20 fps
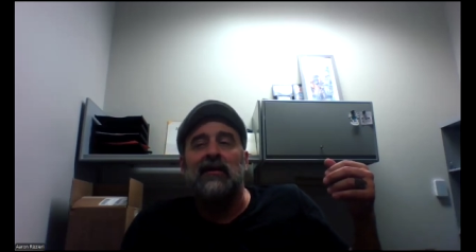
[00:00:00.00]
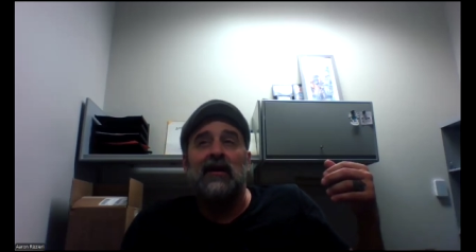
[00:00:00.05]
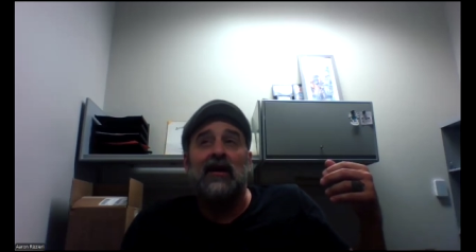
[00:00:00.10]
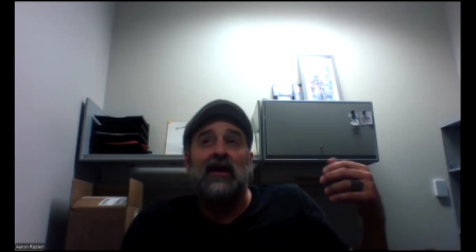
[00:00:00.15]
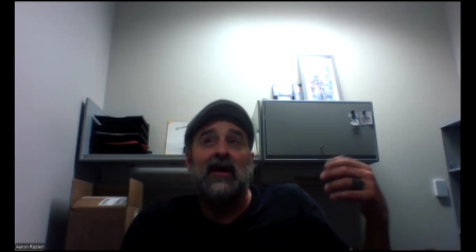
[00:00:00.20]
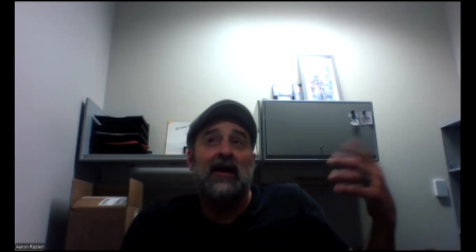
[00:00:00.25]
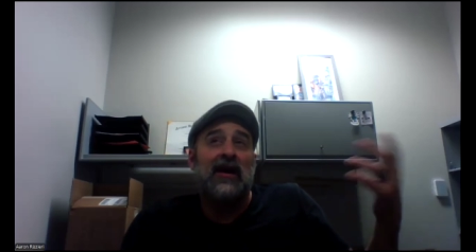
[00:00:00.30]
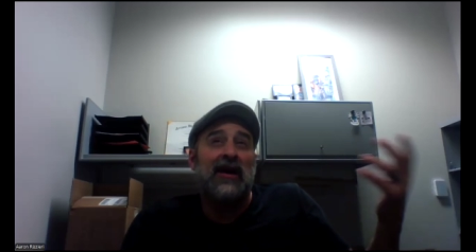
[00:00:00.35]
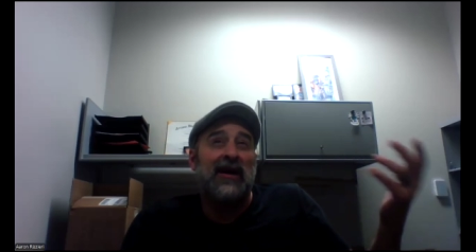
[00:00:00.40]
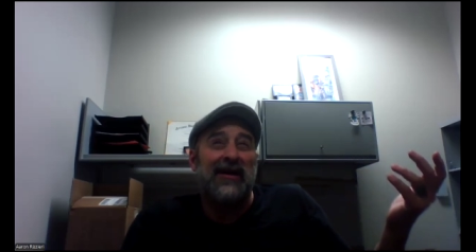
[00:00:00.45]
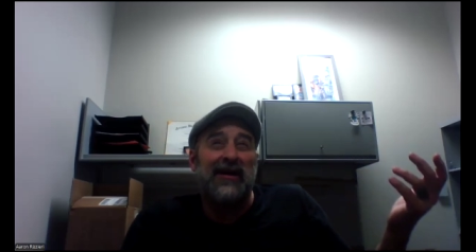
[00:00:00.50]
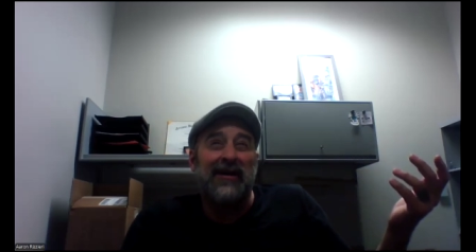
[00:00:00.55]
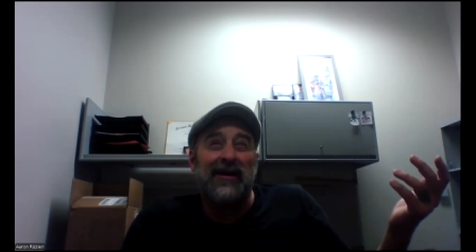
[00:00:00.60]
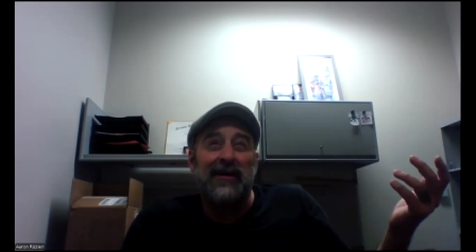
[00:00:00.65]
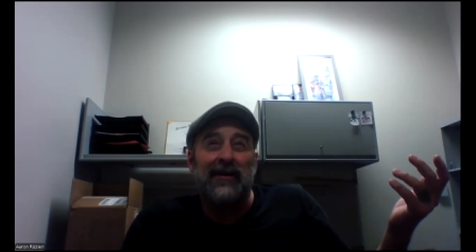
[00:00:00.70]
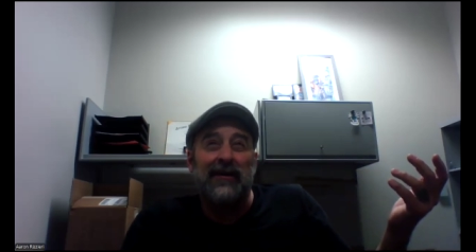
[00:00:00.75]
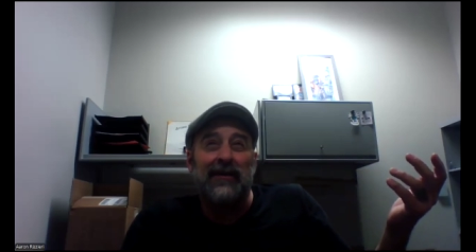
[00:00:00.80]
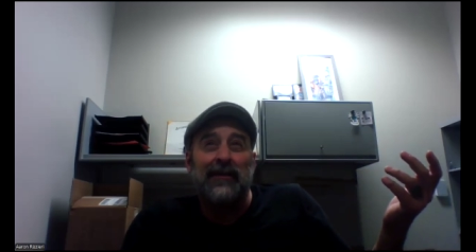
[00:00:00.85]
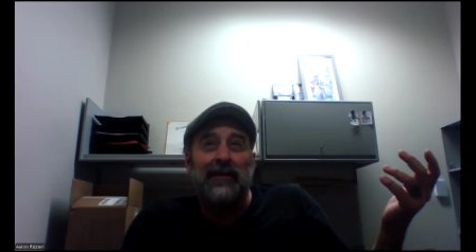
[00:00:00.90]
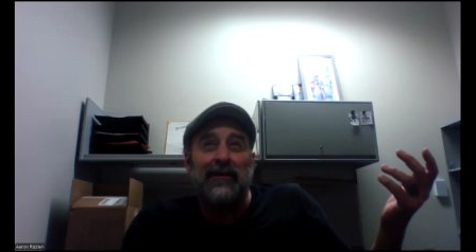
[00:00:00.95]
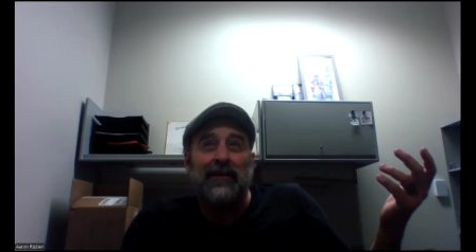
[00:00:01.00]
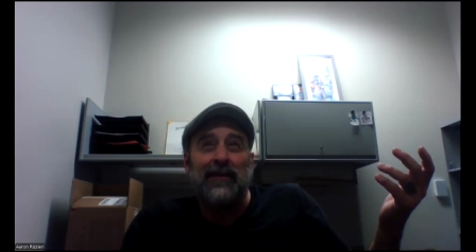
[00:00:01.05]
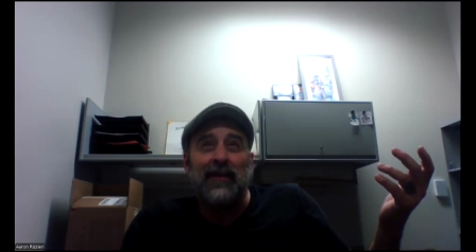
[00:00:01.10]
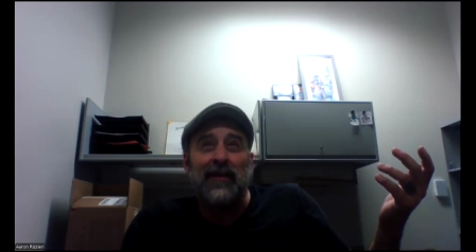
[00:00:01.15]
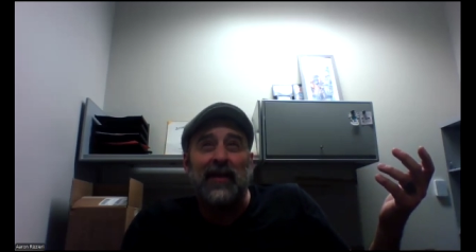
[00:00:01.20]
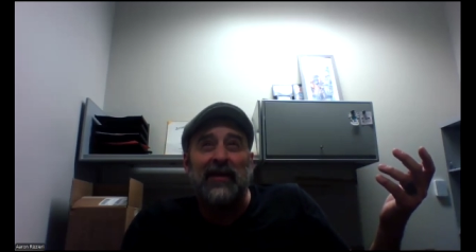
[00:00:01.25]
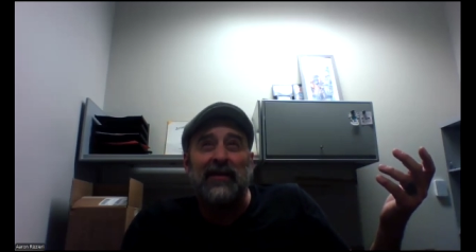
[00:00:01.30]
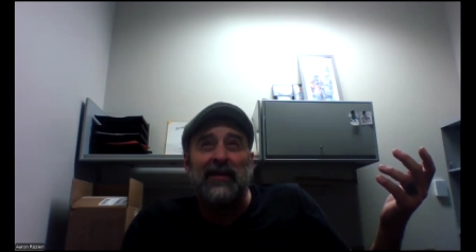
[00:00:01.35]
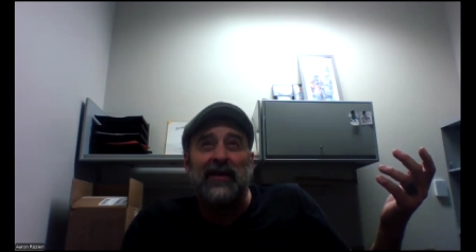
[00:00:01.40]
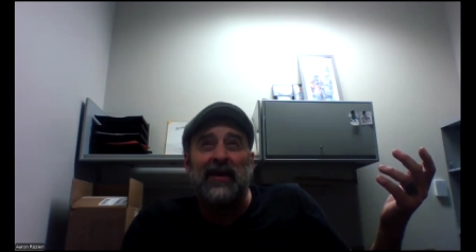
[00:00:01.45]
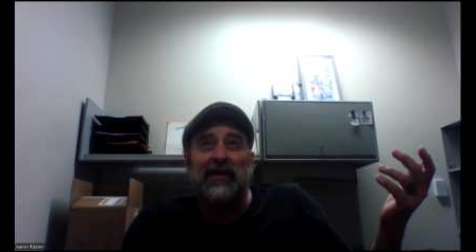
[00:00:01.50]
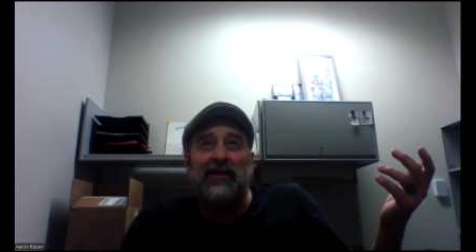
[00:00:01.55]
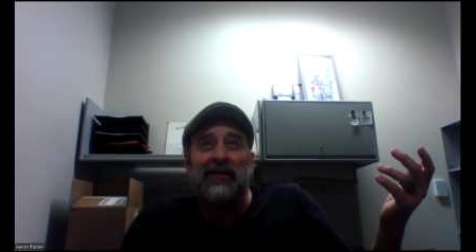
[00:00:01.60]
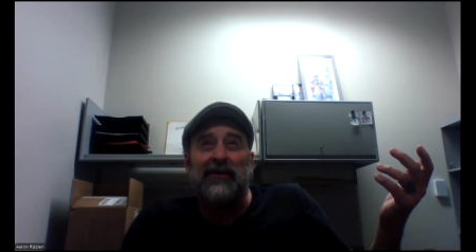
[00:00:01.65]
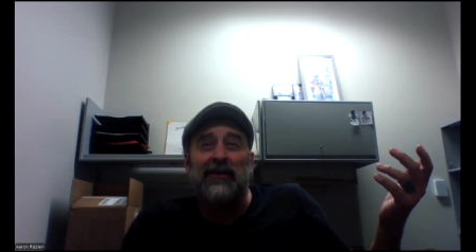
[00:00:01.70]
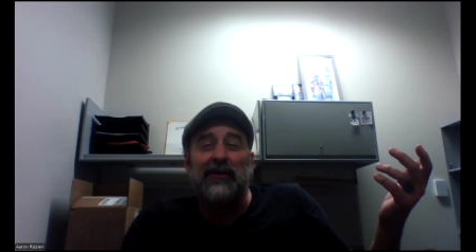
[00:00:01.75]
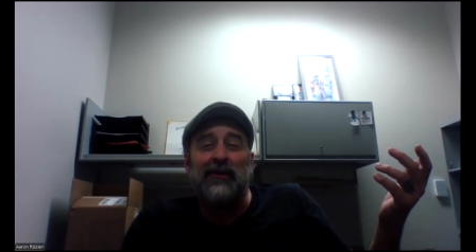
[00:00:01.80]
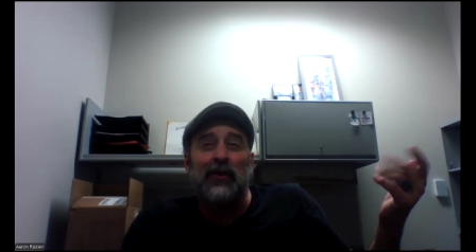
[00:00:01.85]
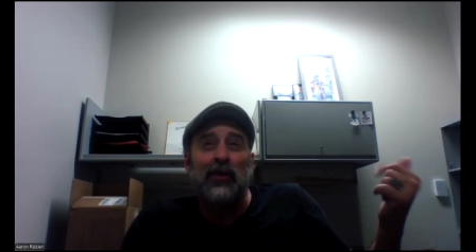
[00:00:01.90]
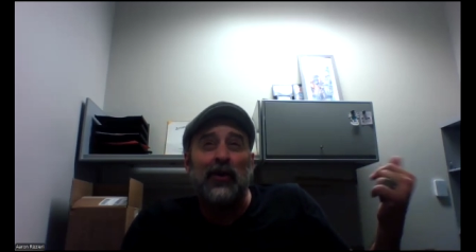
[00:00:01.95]
uh, than
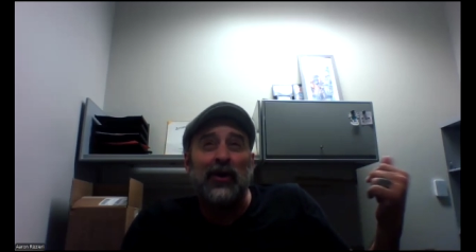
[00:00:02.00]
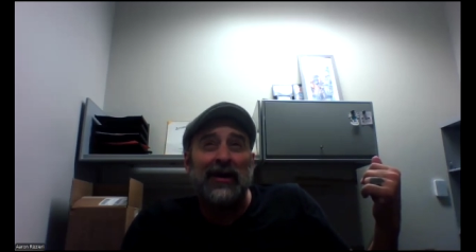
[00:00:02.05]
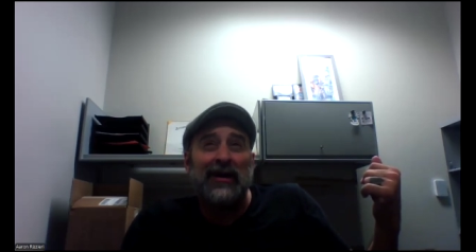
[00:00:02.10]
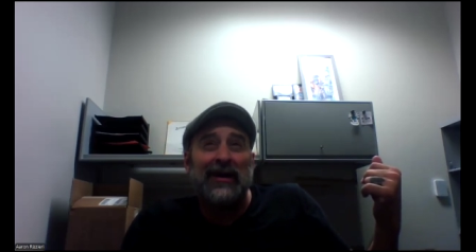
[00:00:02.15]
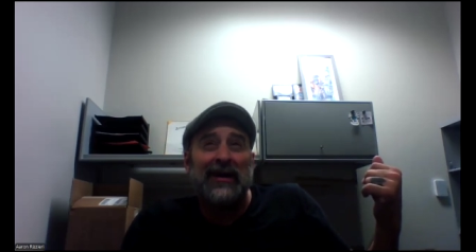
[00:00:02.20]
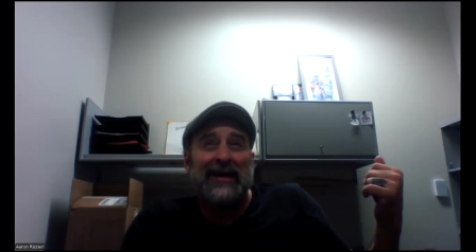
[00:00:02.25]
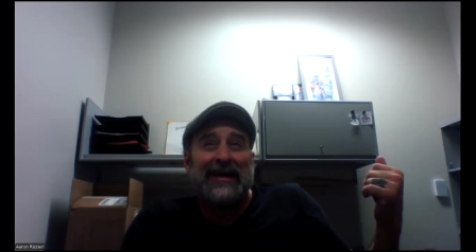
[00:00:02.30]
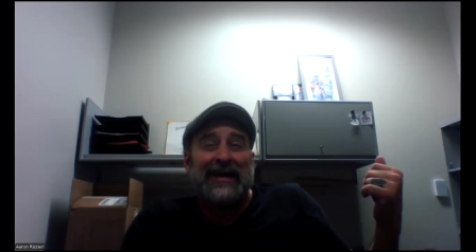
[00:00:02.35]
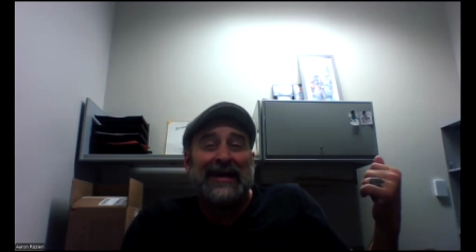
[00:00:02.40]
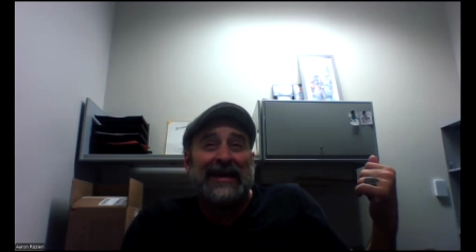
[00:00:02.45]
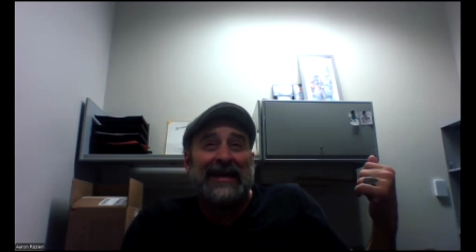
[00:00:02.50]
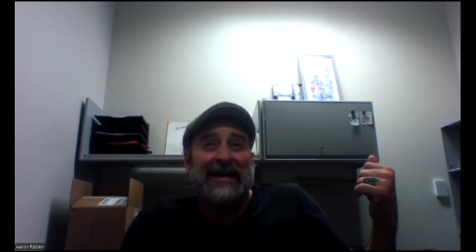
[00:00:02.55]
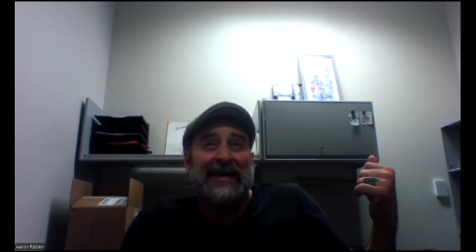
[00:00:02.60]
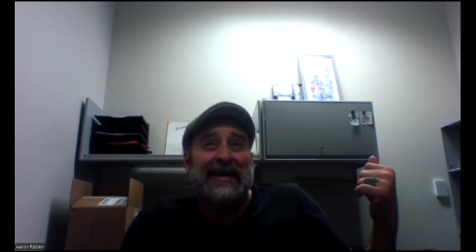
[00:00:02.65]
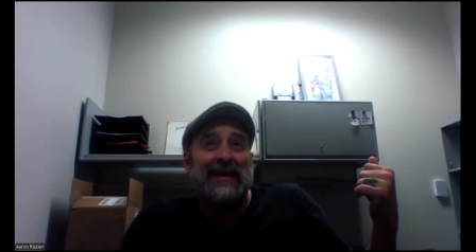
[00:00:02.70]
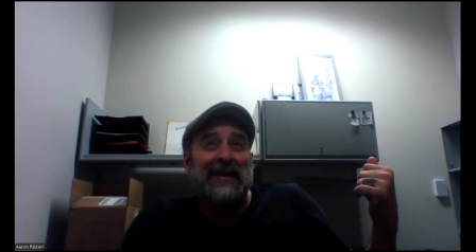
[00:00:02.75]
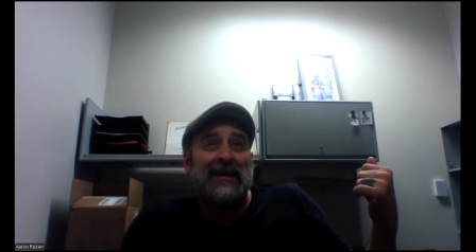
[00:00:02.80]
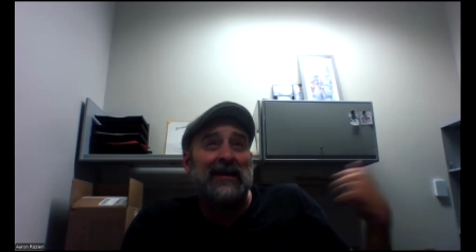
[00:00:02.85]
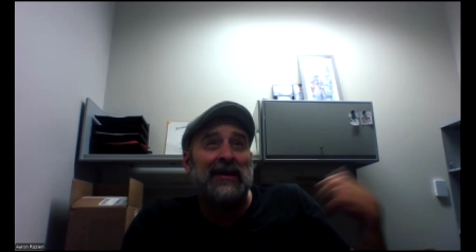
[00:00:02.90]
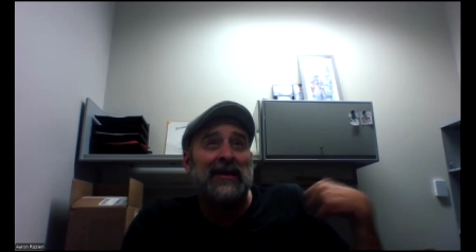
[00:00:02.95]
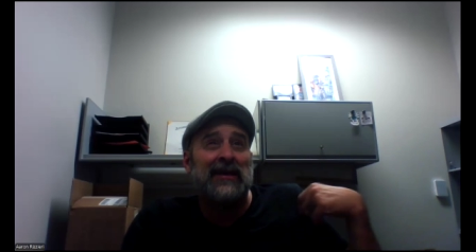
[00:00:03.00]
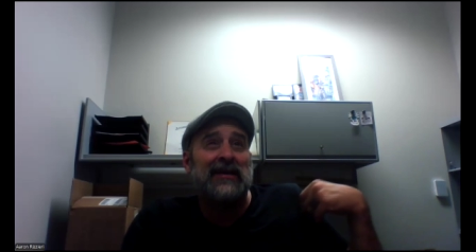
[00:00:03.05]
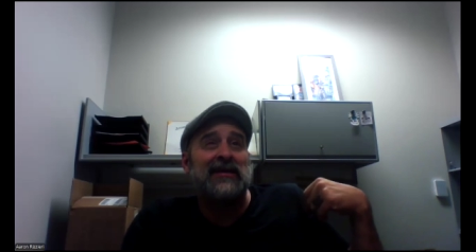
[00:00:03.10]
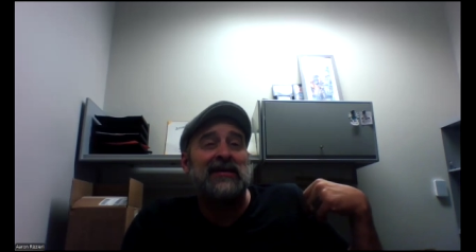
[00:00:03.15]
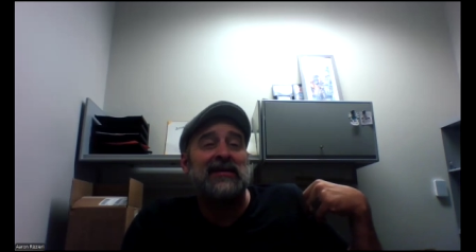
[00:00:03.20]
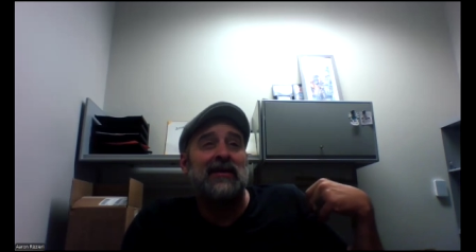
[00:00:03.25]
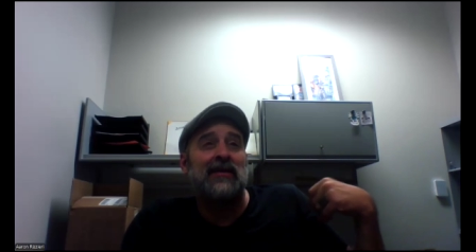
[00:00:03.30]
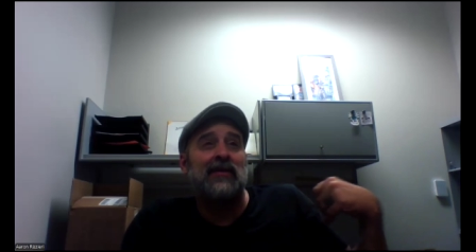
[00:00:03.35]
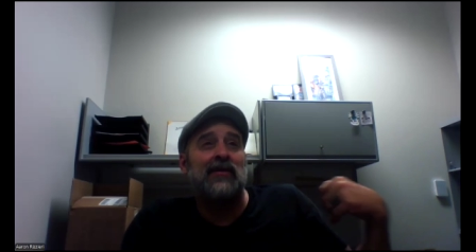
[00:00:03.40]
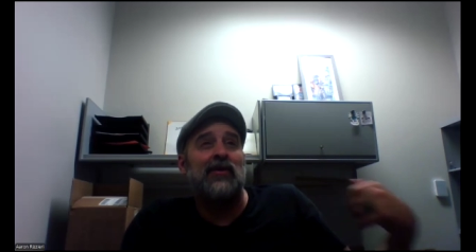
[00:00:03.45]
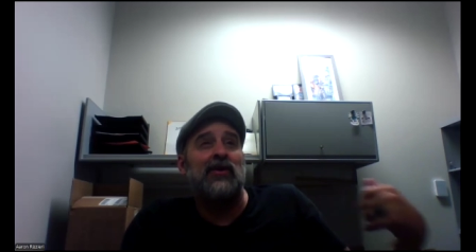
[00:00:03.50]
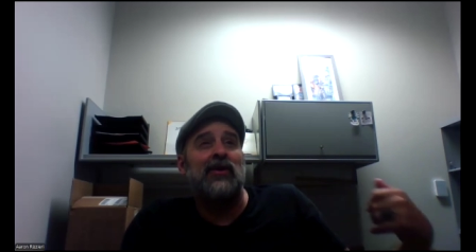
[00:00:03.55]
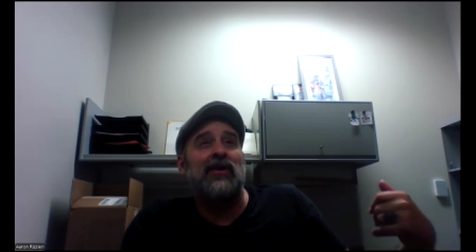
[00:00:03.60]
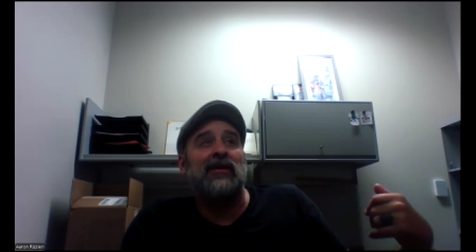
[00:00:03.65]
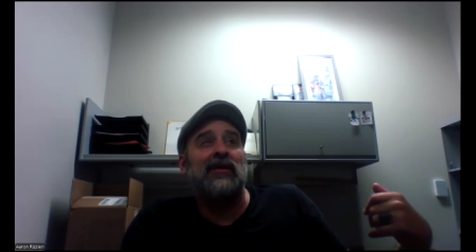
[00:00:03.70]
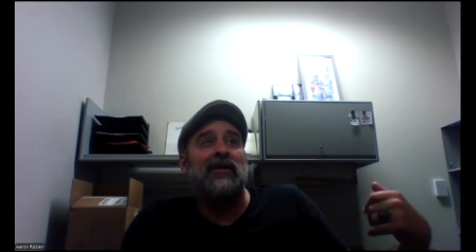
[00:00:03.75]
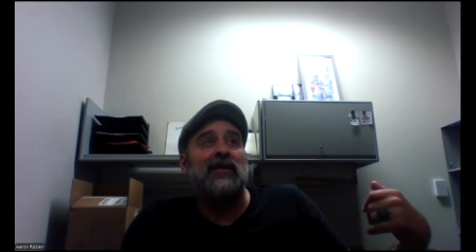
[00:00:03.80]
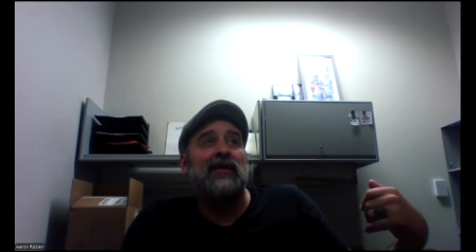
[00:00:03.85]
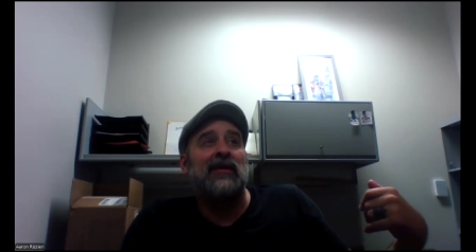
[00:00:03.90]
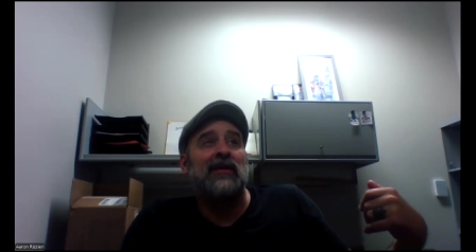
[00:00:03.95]
avoiding killing
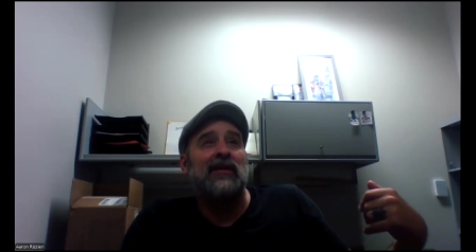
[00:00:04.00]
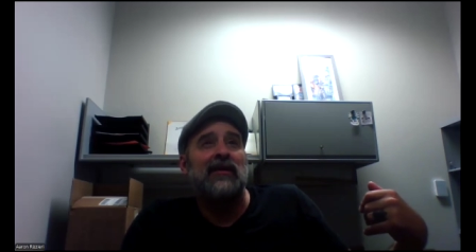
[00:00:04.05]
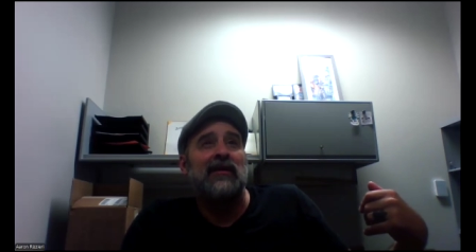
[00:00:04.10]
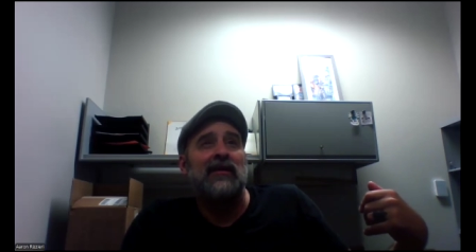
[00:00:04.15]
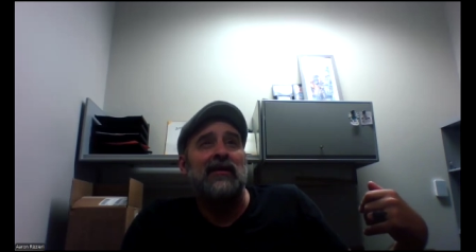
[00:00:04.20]
someone,